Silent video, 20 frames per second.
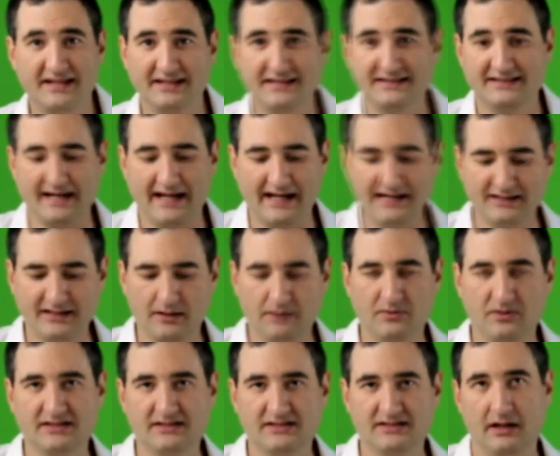exact same
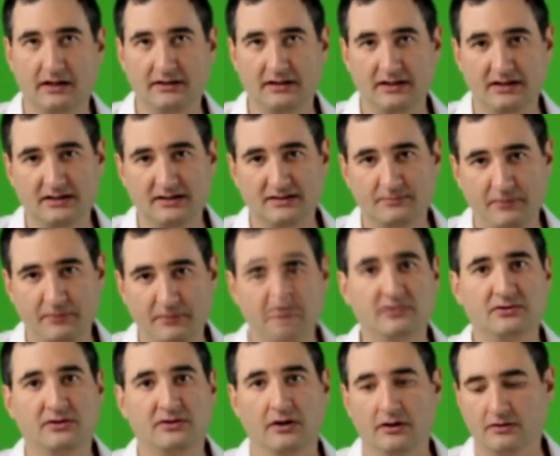design as Baby
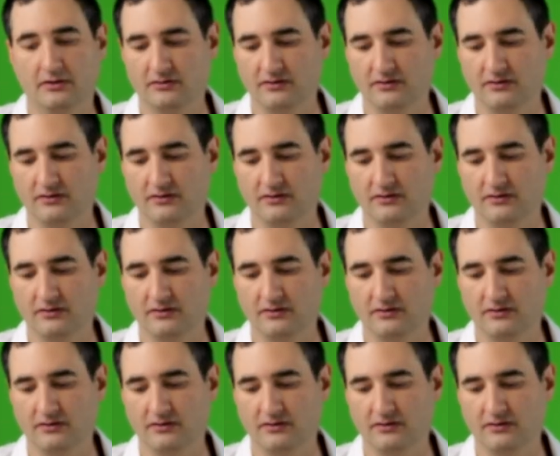Shark.